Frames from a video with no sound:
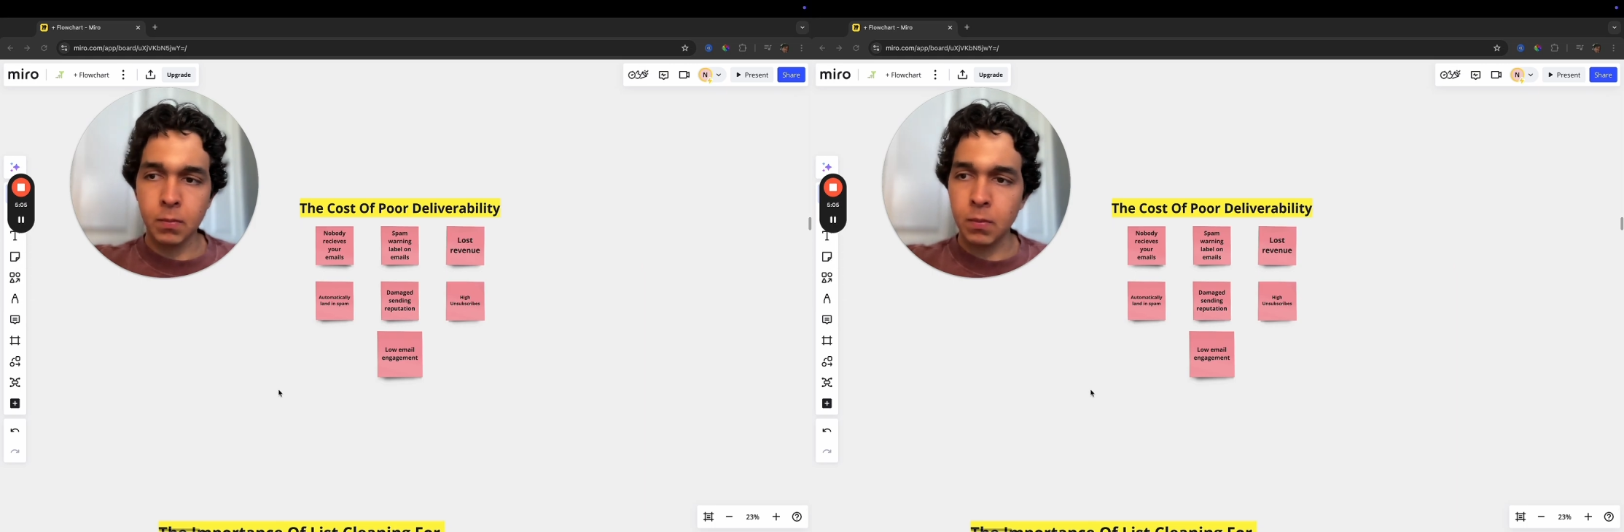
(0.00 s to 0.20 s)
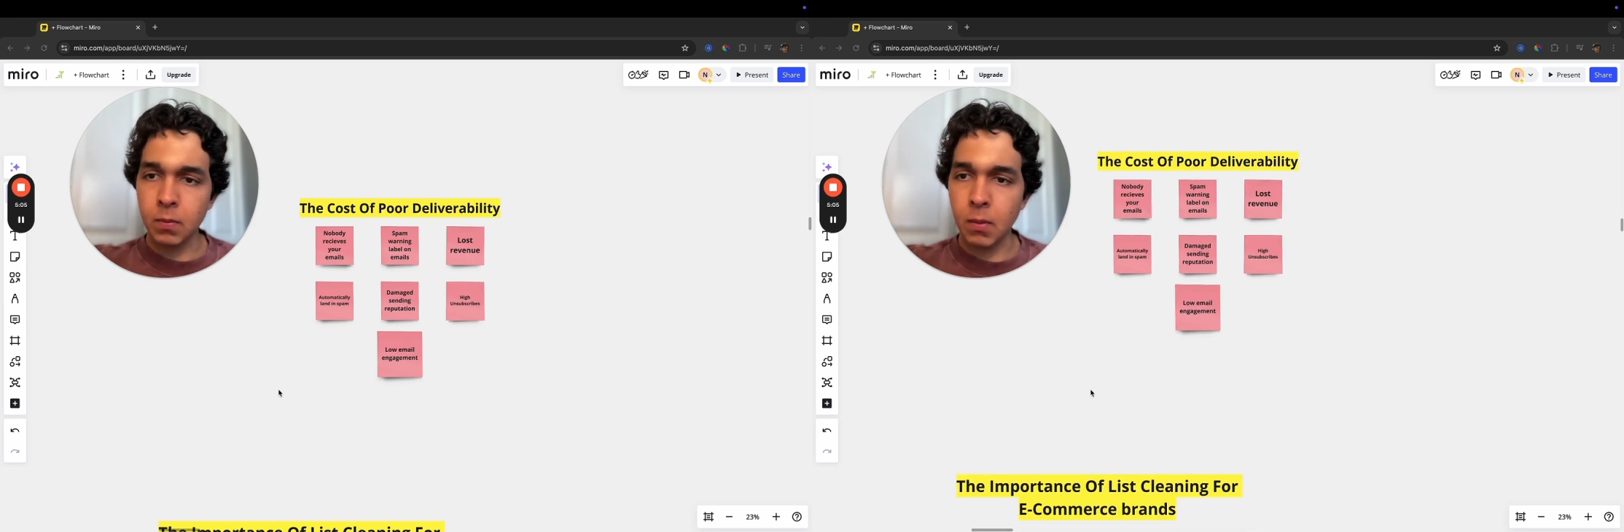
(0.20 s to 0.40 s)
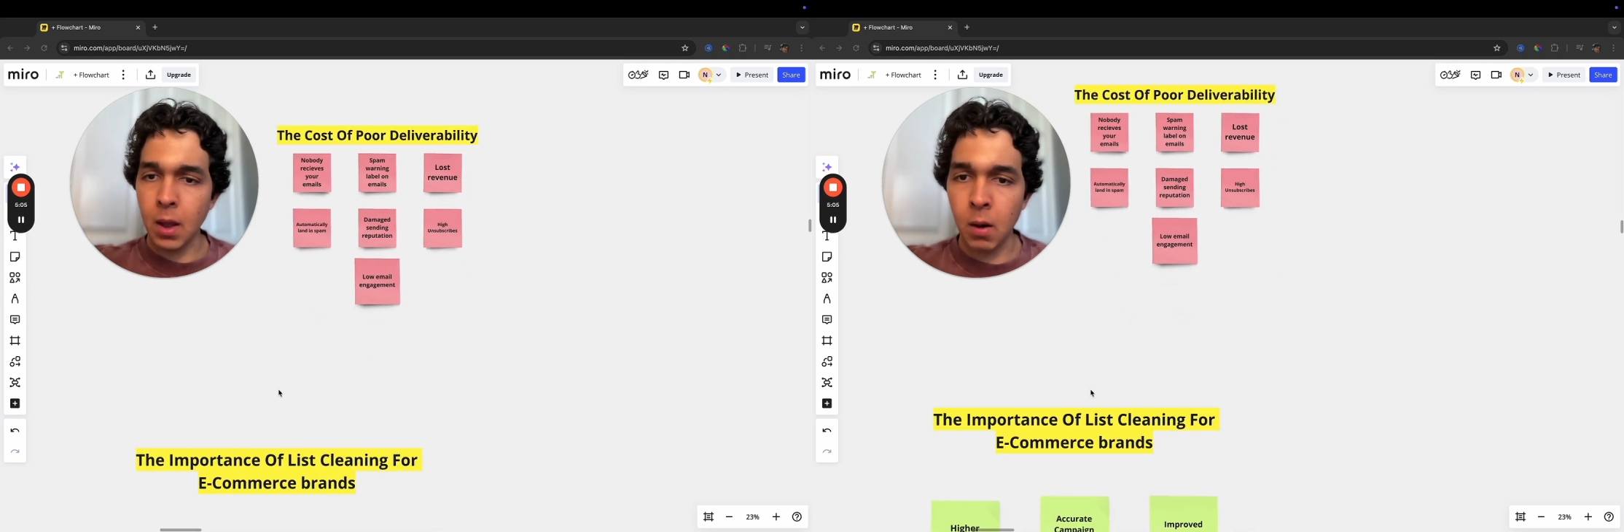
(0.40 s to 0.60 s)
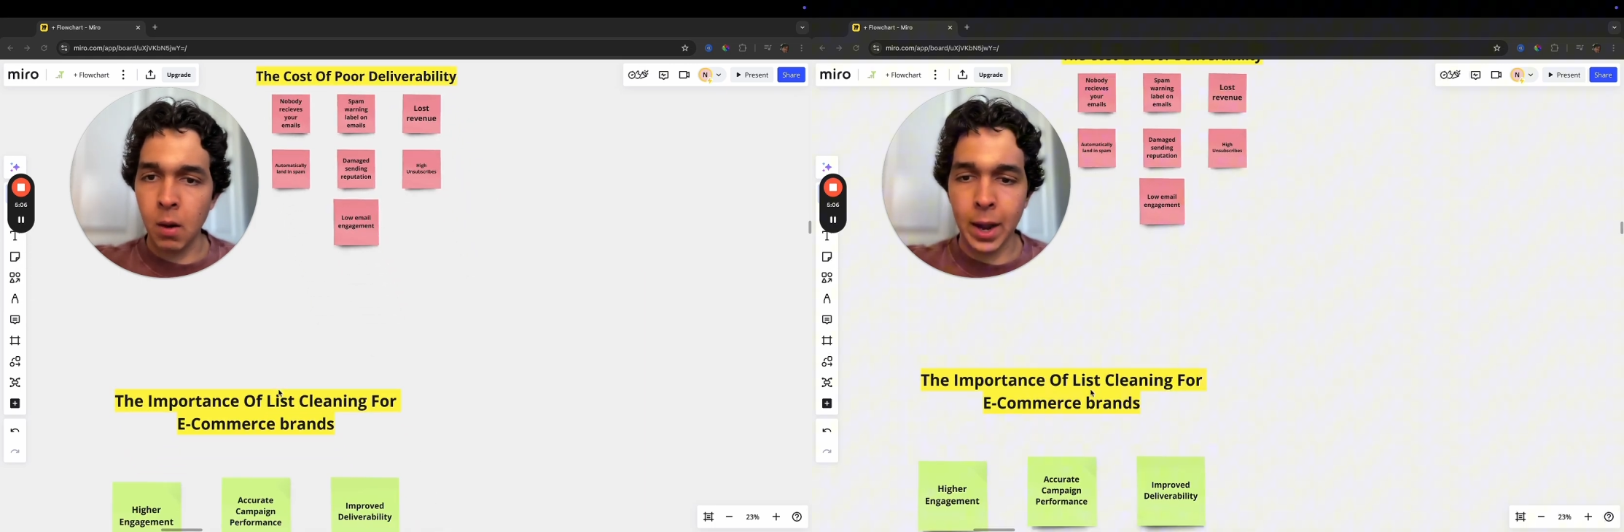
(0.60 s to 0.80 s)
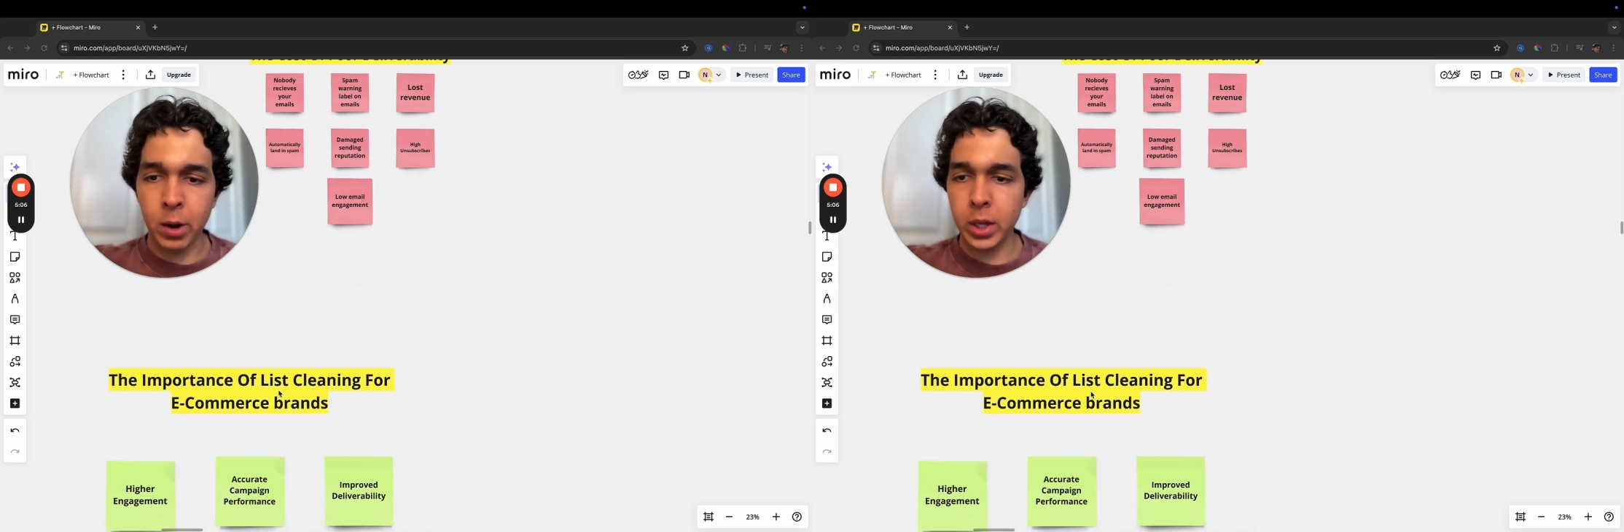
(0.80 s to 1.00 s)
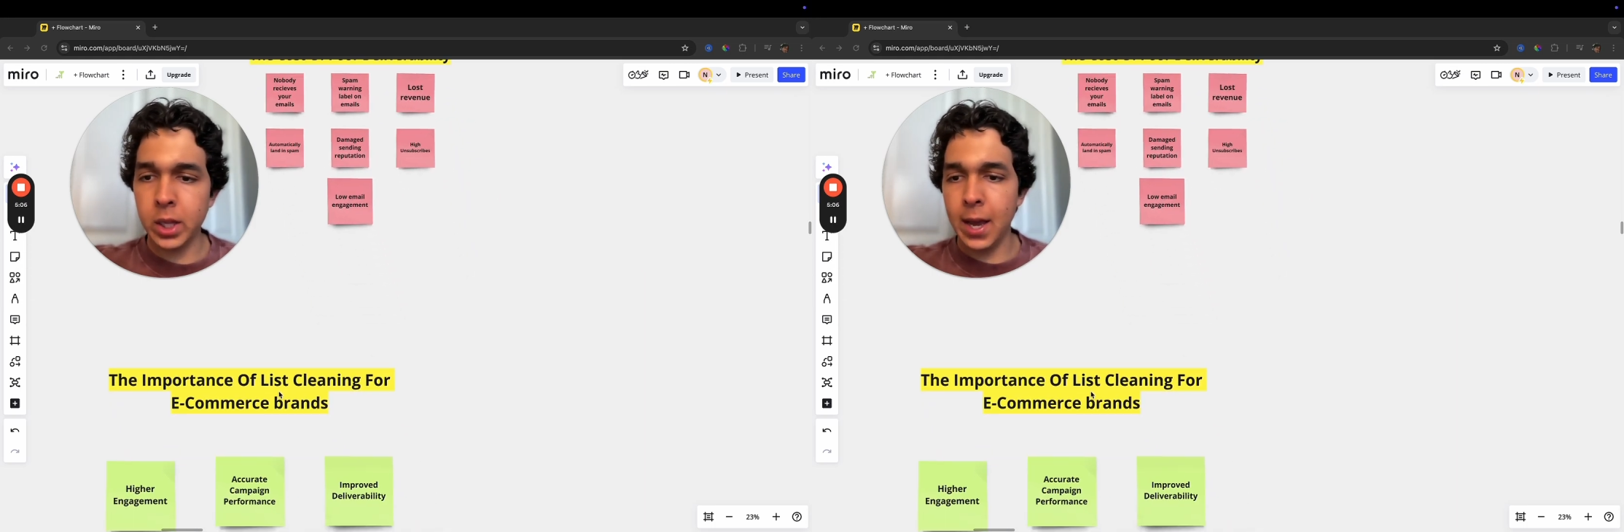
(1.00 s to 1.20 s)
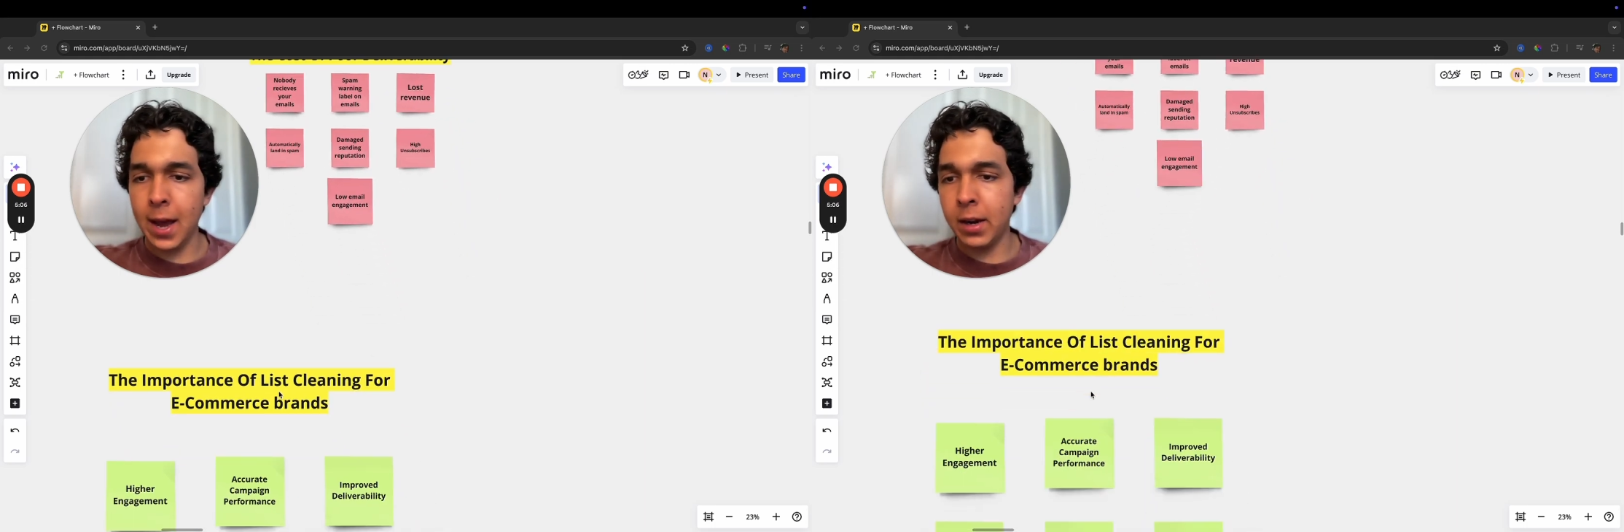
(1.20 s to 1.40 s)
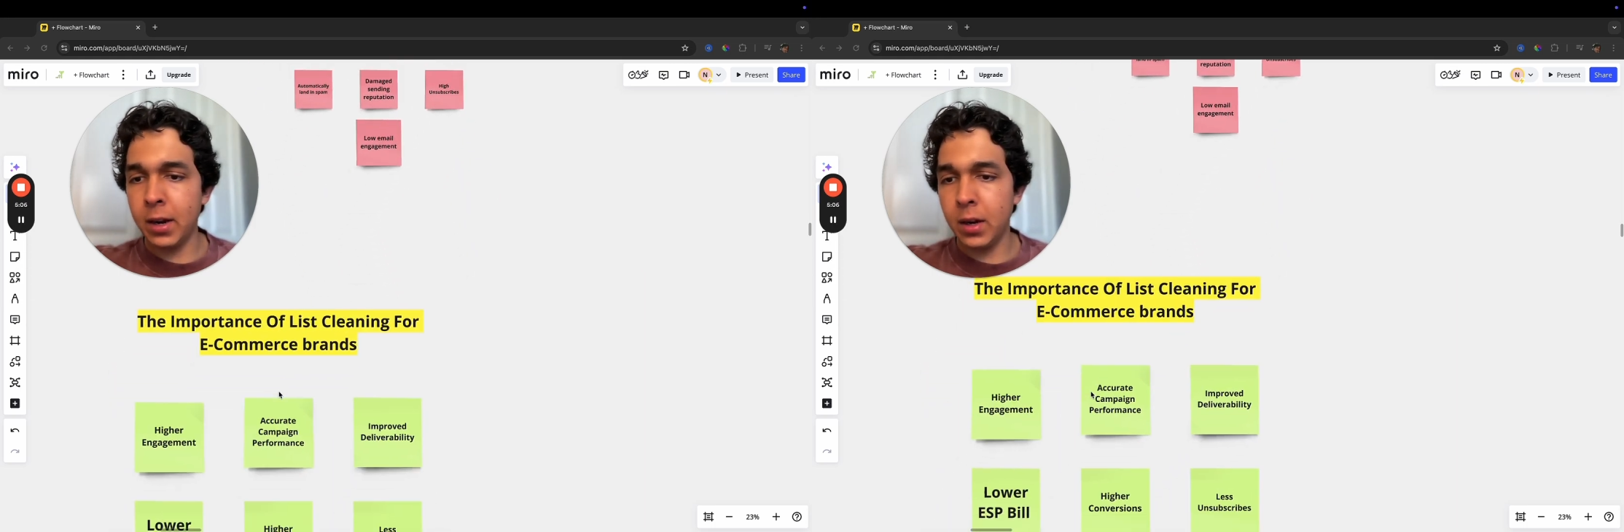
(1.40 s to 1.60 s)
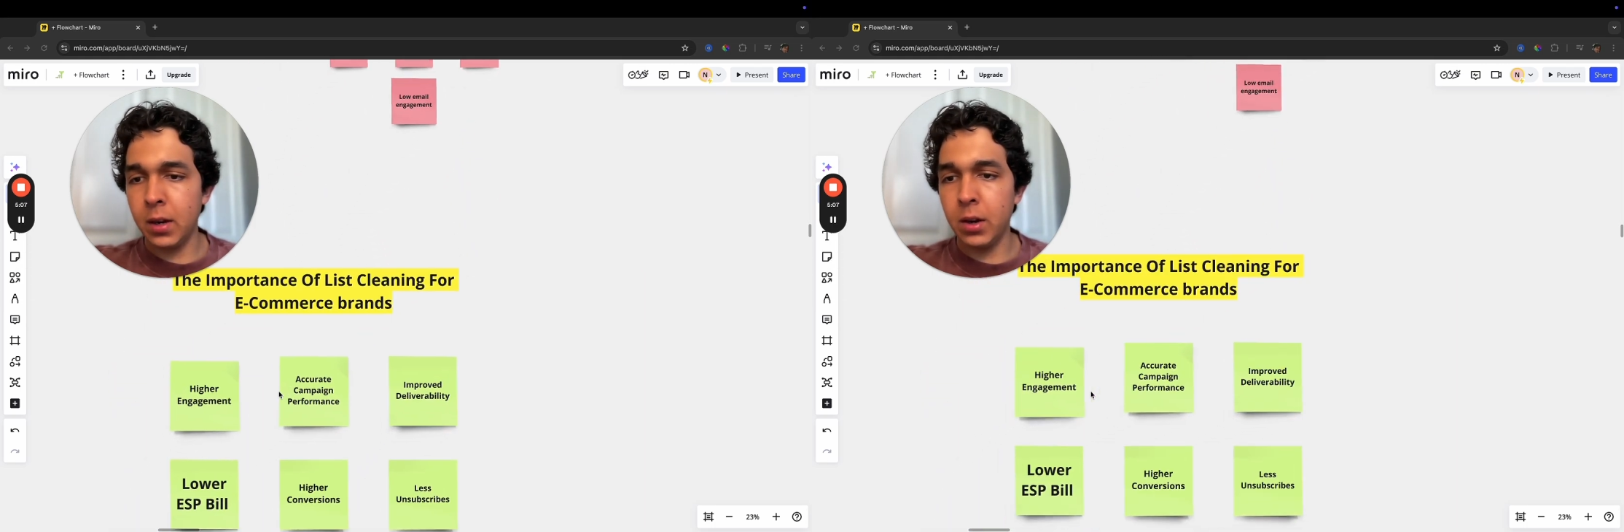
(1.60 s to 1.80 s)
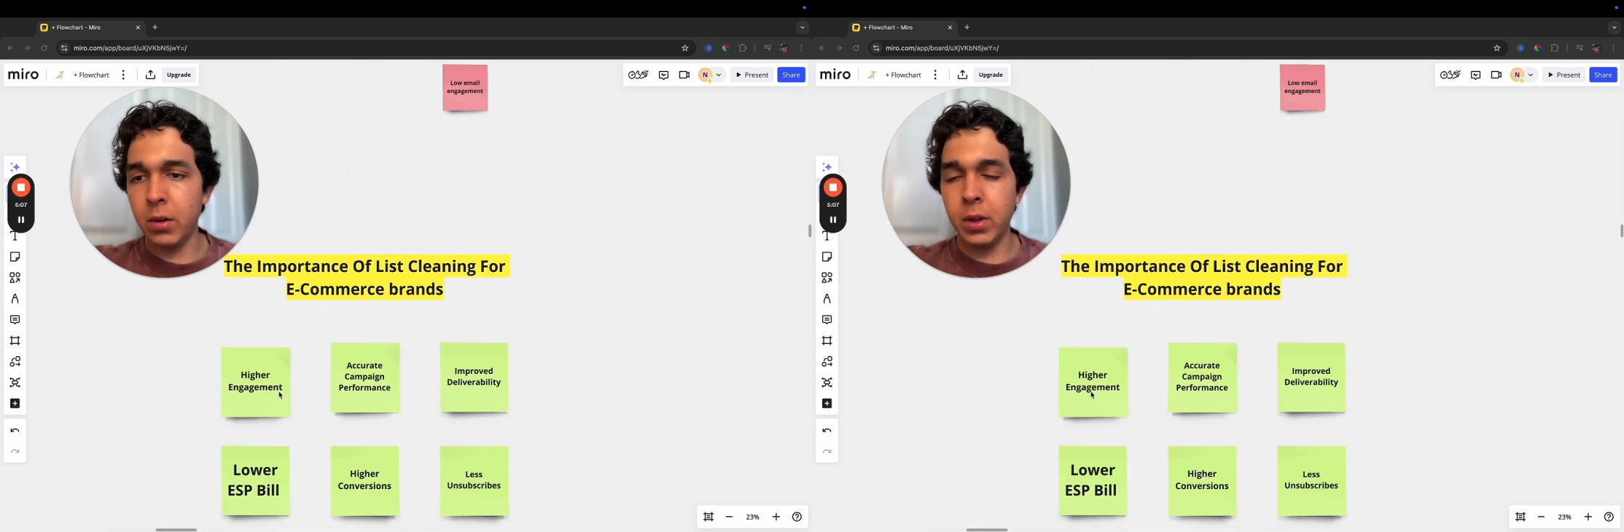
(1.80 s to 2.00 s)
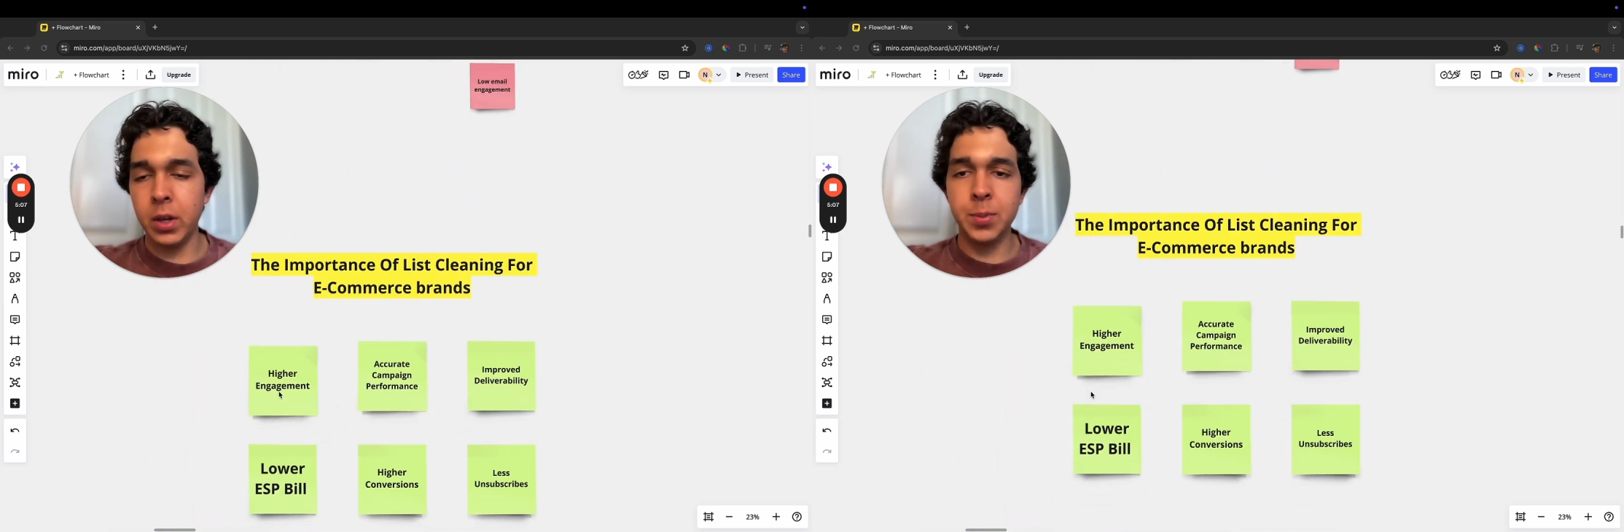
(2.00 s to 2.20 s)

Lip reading: Now, I quickly added in here this